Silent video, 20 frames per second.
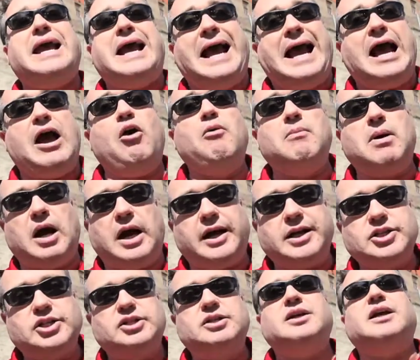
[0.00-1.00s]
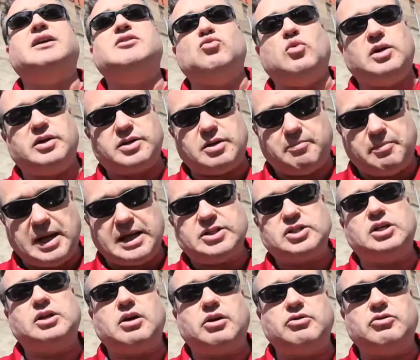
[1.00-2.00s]
How much, as well as a
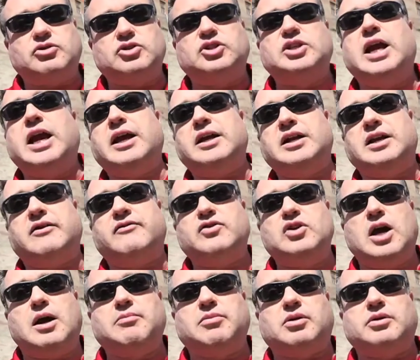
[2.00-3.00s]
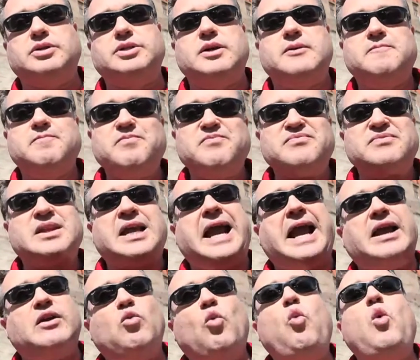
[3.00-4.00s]
basic understanding of numbers,
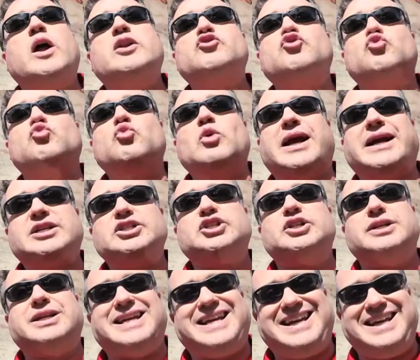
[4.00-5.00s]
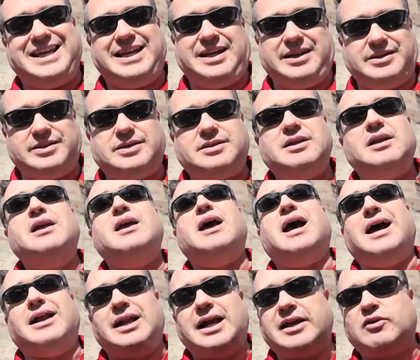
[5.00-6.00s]
and what direction is.
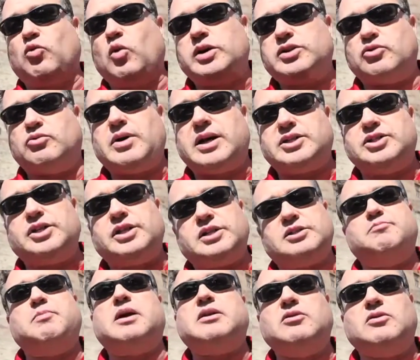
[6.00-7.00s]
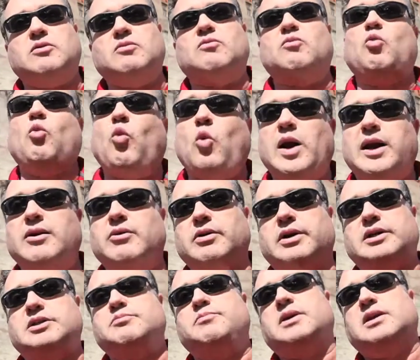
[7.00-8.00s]
I like what direction is better than where
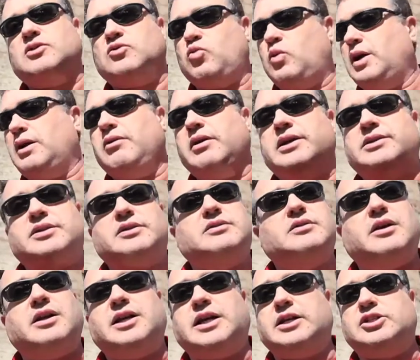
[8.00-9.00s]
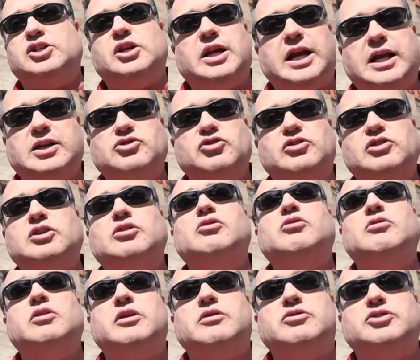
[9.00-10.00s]
is, because where is going to get you an answer you
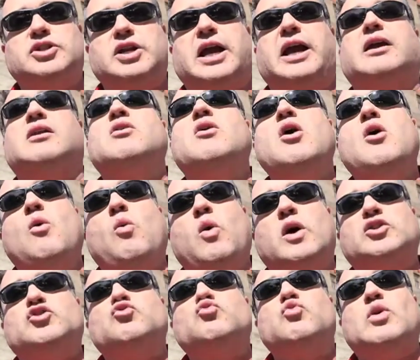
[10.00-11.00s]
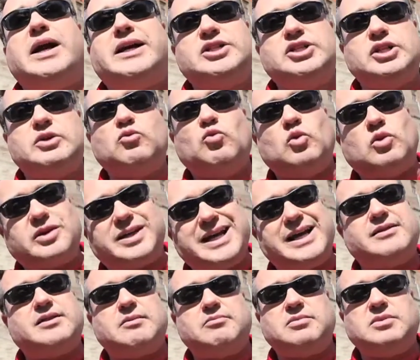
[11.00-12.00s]
don't understand. What direction will
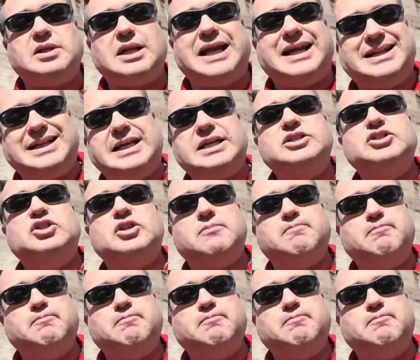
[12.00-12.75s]
get them at least to